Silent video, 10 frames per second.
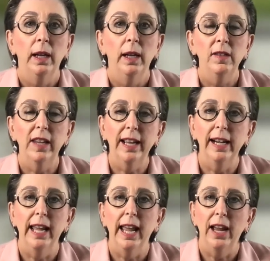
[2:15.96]

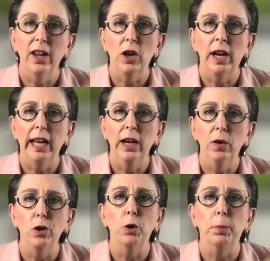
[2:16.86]
Secondly, are you clear
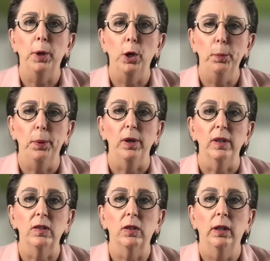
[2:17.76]
on your
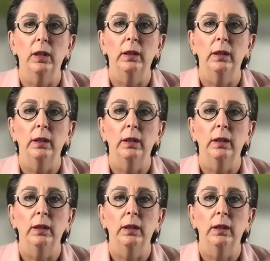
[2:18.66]
purpose?